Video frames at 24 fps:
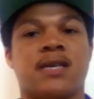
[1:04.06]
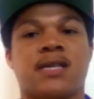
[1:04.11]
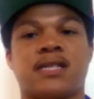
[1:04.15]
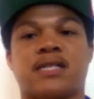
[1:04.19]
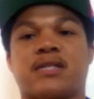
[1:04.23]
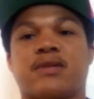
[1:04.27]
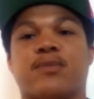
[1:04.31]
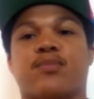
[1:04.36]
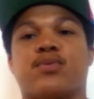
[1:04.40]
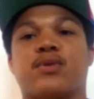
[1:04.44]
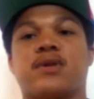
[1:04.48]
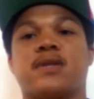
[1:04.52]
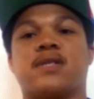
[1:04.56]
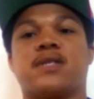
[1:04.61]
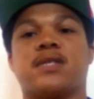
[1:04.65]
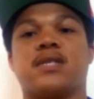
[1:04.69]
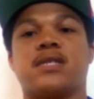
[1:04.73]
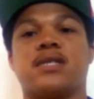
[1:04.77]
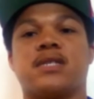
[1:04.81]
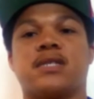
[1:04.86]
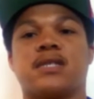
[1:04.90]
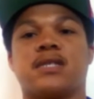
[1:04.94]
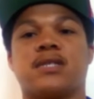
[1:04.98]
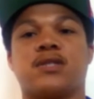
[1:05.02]
it's the
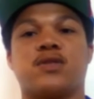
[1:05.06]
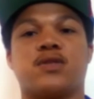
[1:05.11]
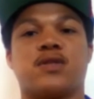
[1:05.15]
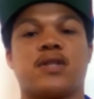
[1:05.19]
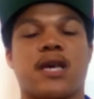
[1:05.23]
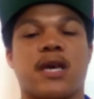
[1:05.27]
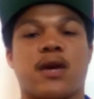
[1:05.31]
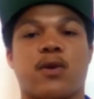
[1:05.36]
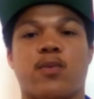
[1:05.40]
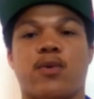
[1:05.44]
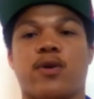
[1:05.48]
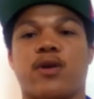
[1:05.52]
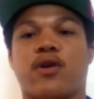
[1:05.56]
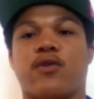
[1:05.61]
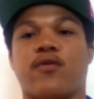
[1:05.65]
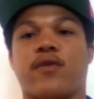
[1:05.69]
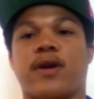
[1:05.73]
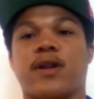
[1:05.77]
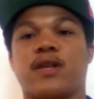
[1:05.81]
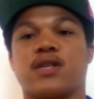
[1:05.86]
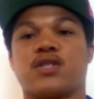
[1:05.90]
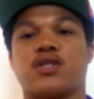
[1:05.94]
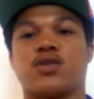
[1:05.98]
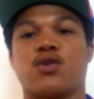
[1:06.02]
preseason. You take it with a
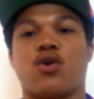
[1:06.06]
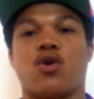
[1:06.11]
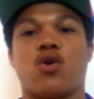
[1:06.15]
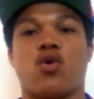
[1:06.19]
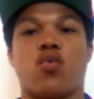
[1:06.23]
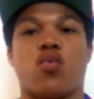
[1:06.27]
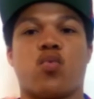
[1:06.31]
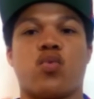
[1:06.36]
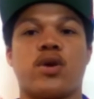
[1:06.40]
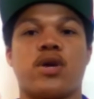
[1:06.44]
grain of salt.